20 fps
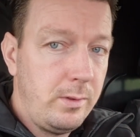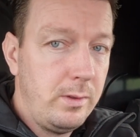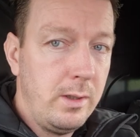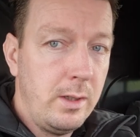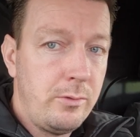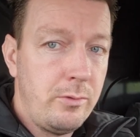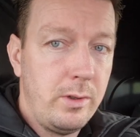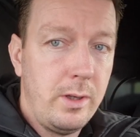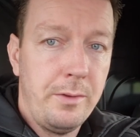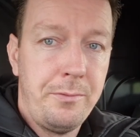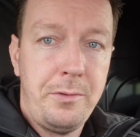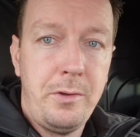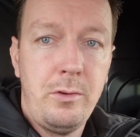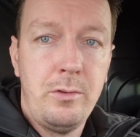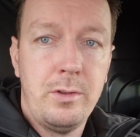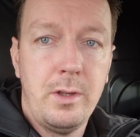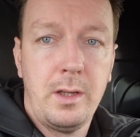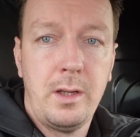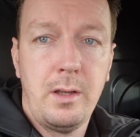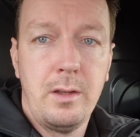literally a few
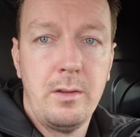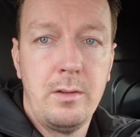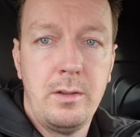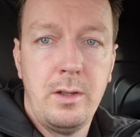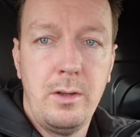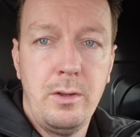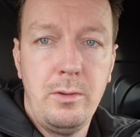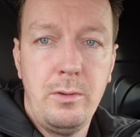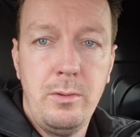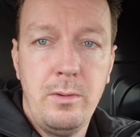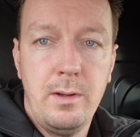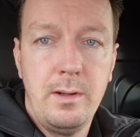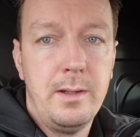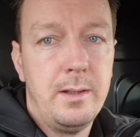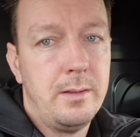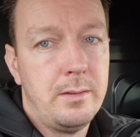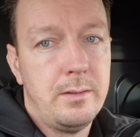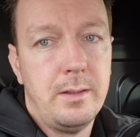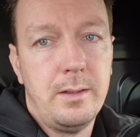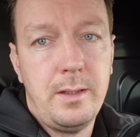seconds to do.
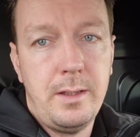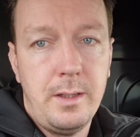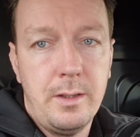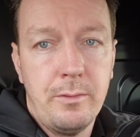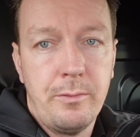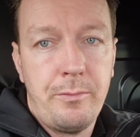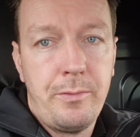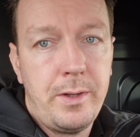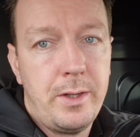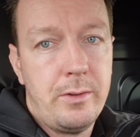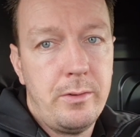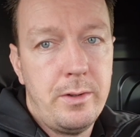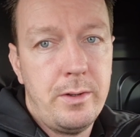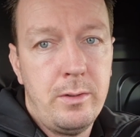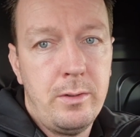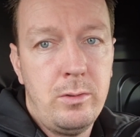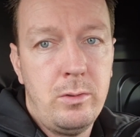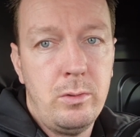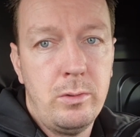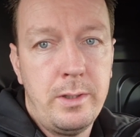It's the finger in
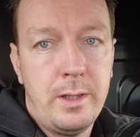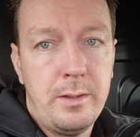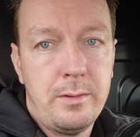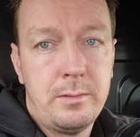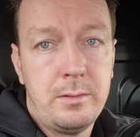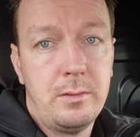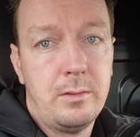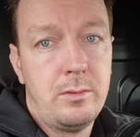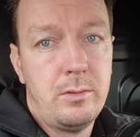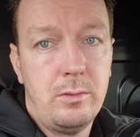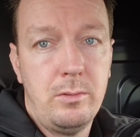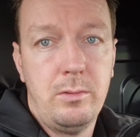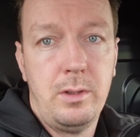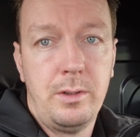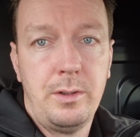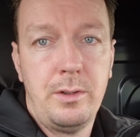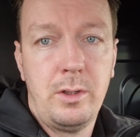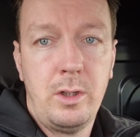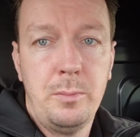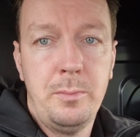the hole test. So
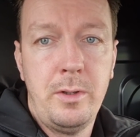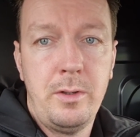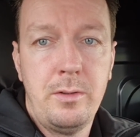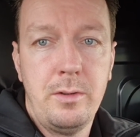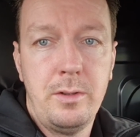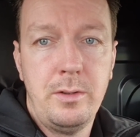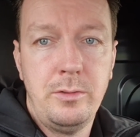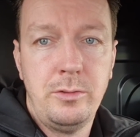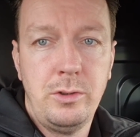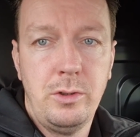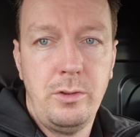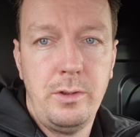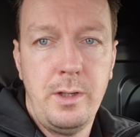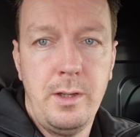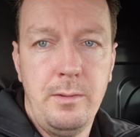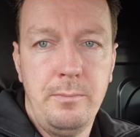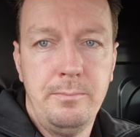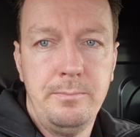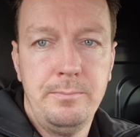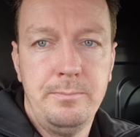I'm going to come outside and show you.